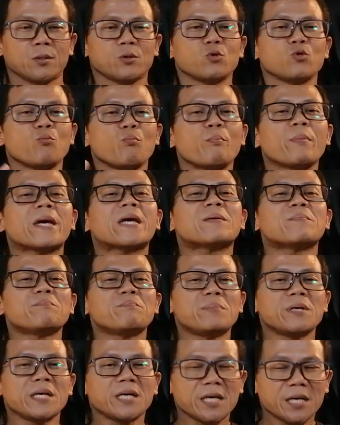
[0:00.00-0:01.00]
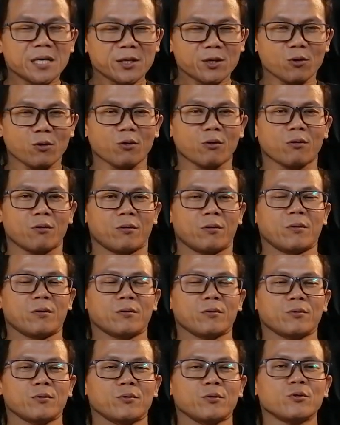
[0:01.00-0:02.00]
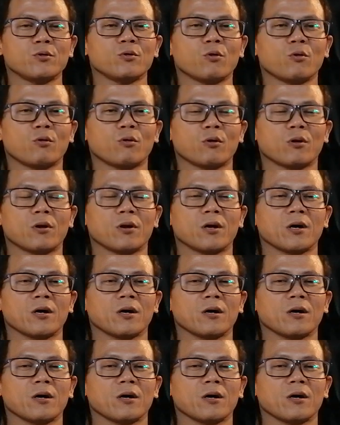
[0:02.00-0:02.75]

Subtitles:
You may begin your